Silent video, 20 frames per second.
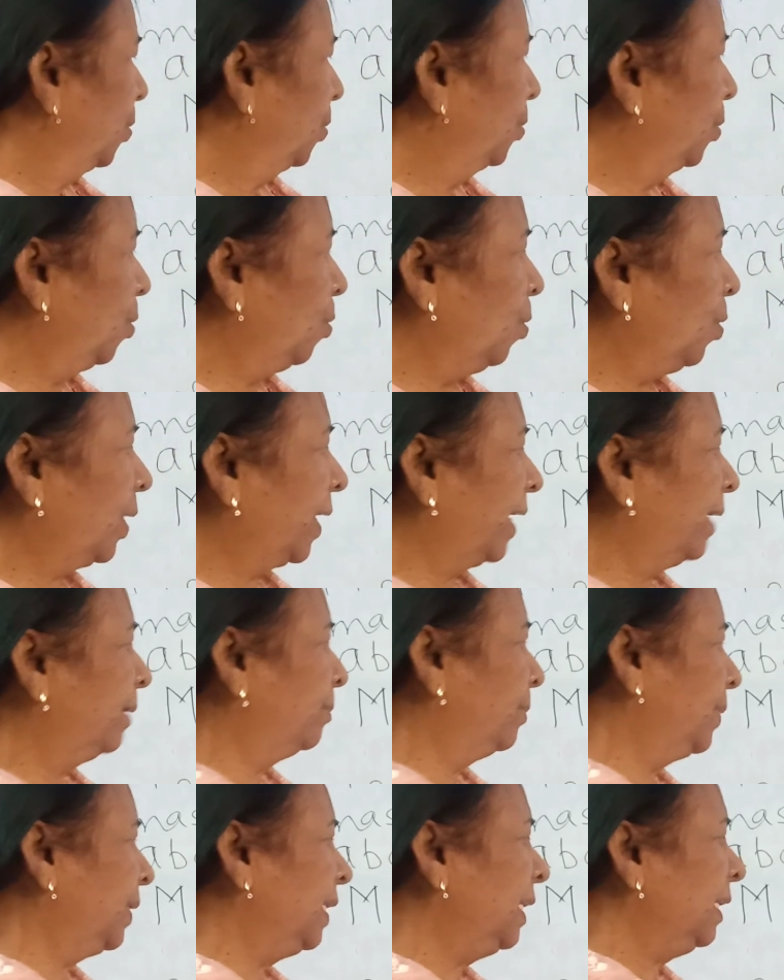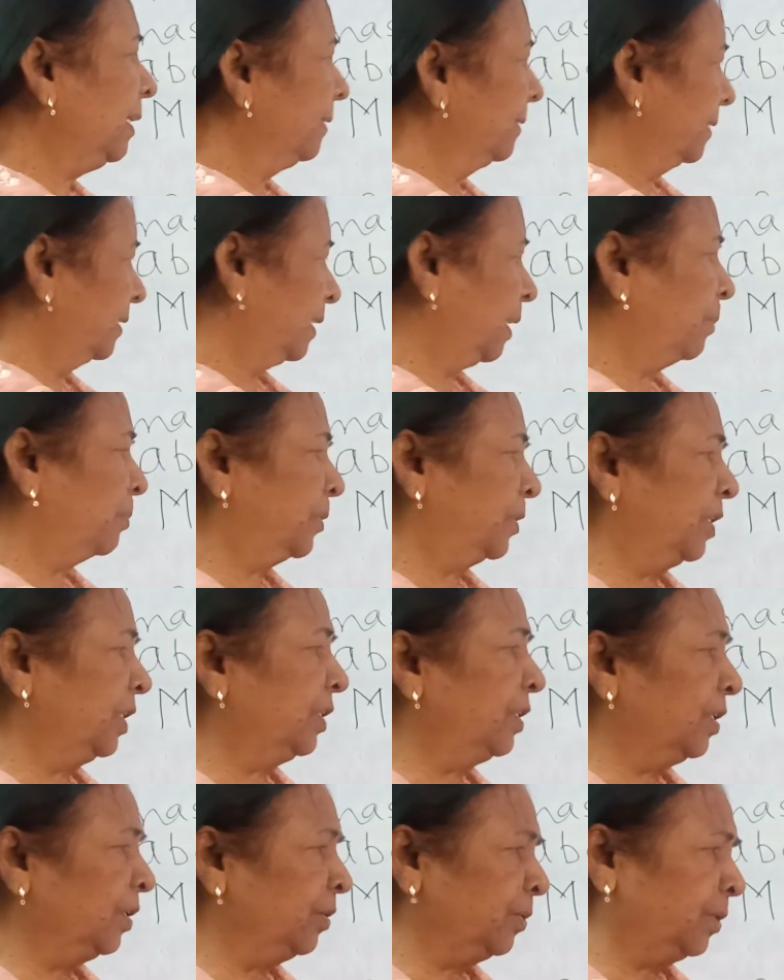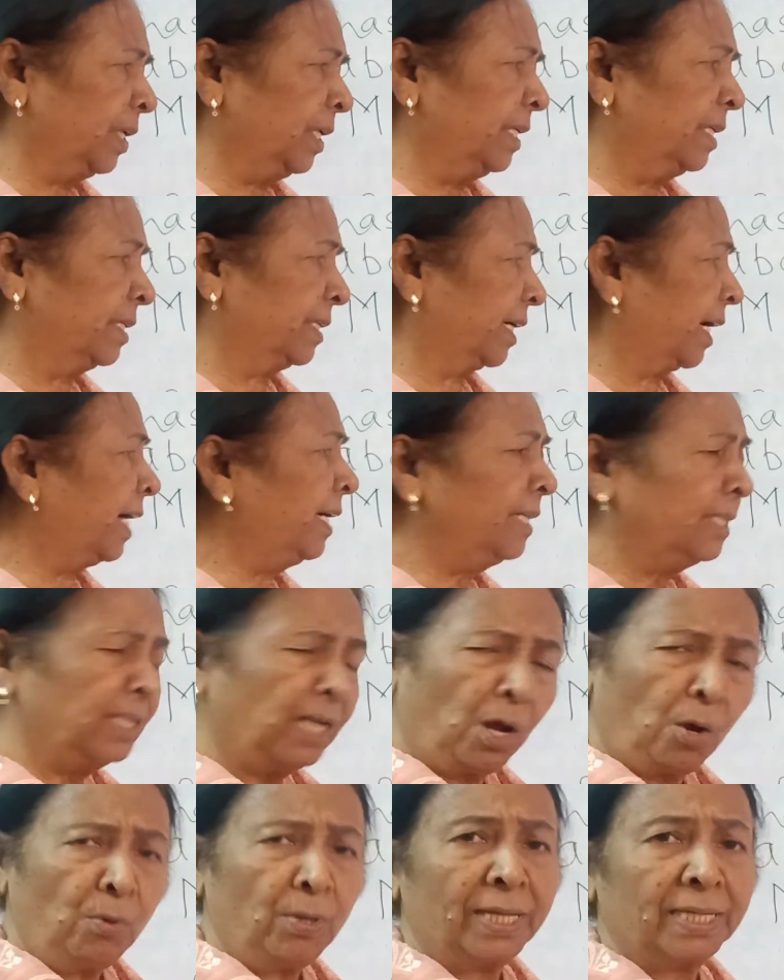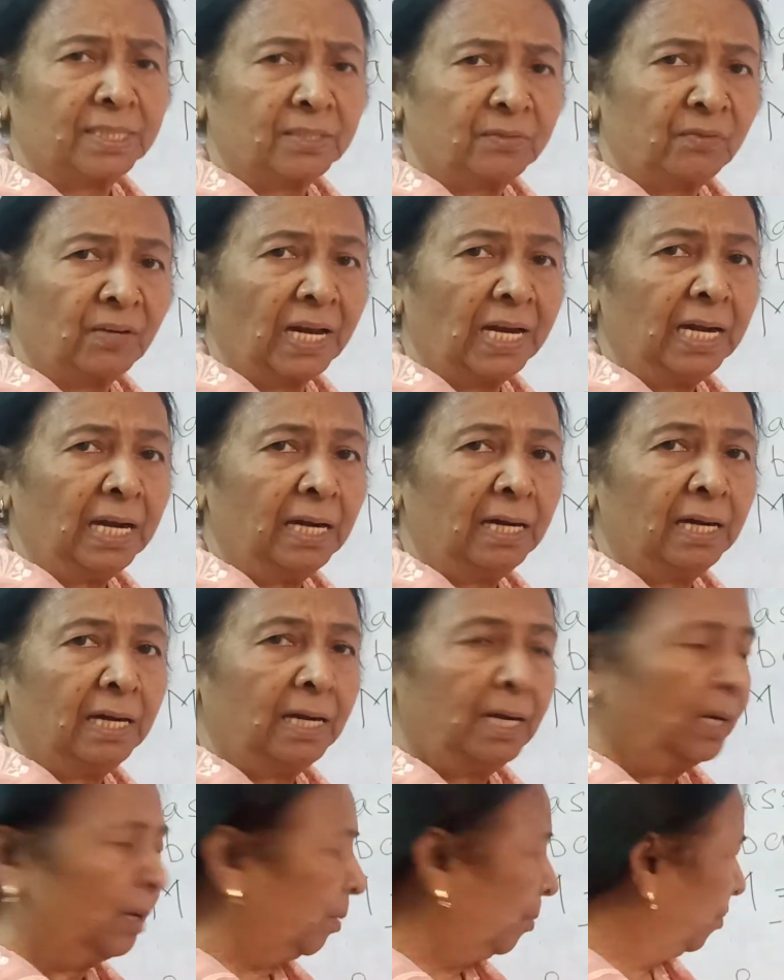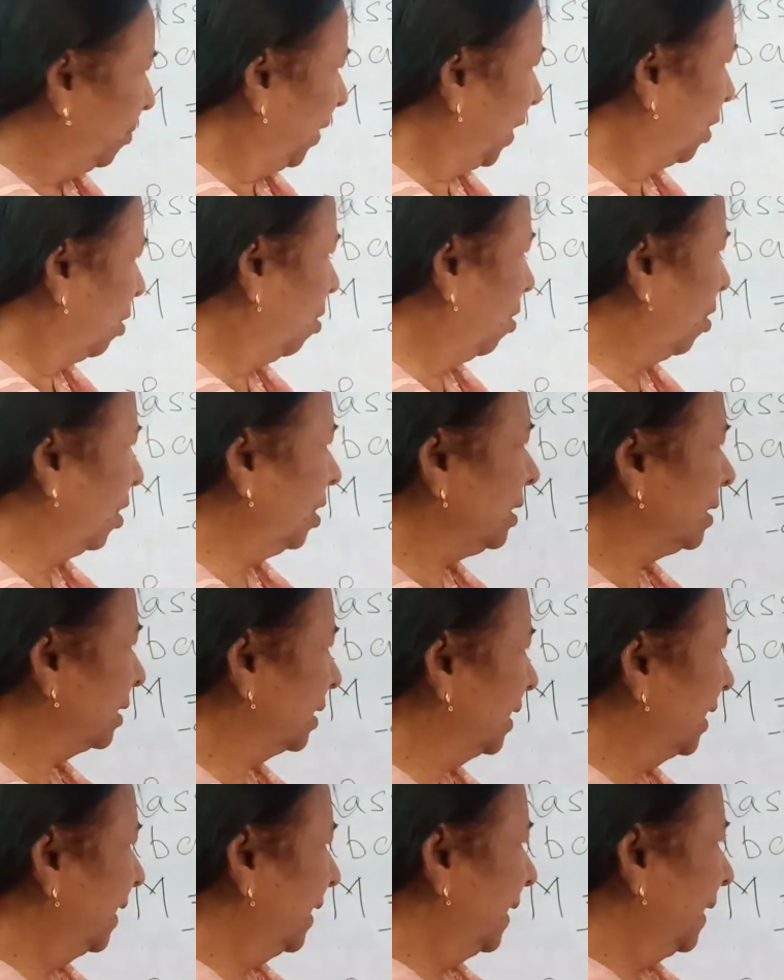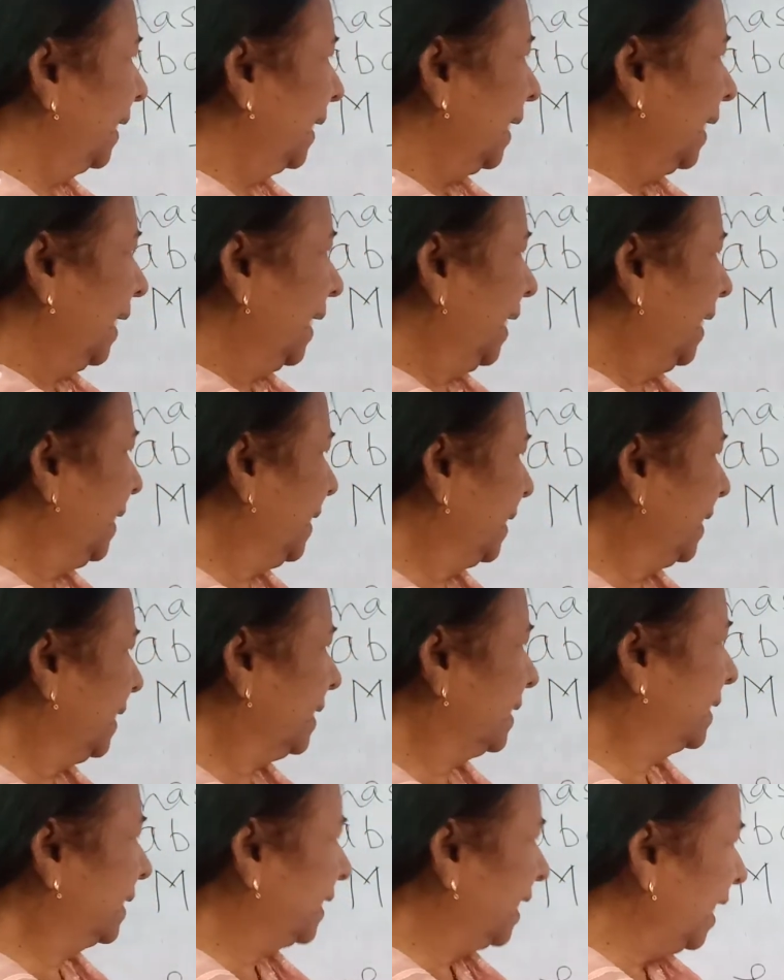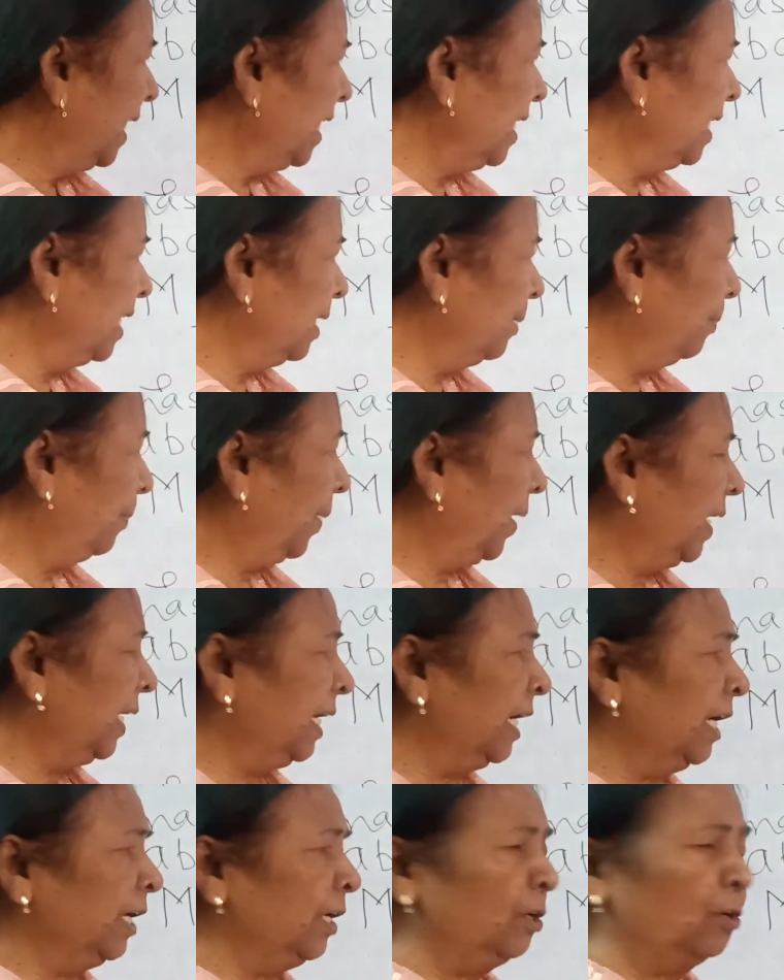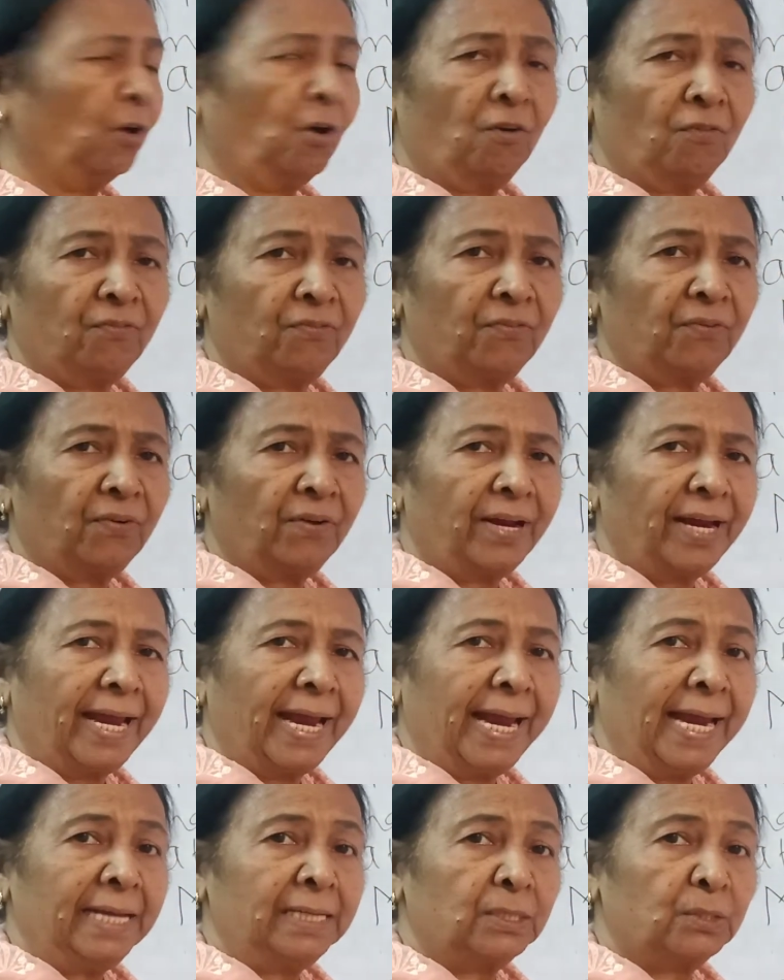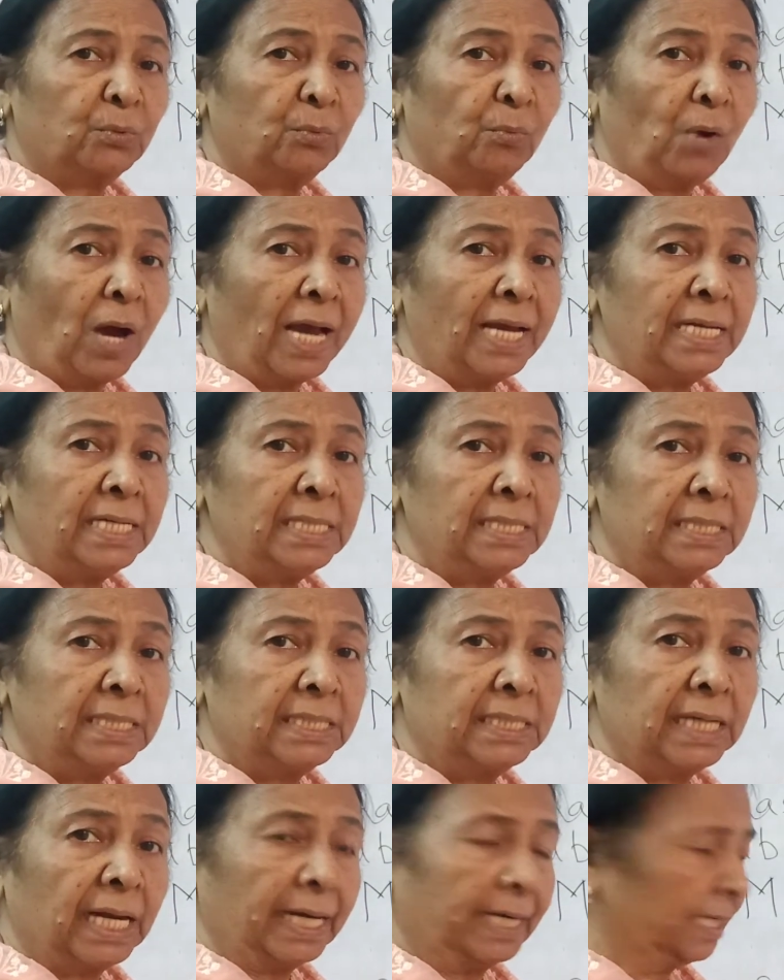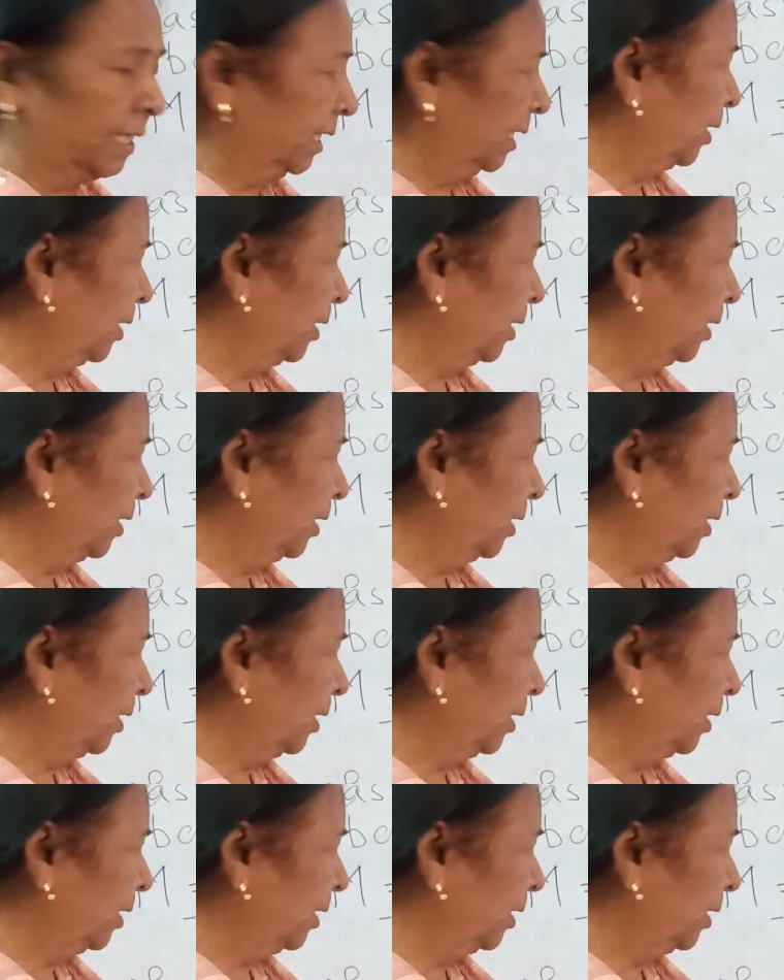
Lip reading: Rho can be substituted right now as well because it is independent of x, y, z.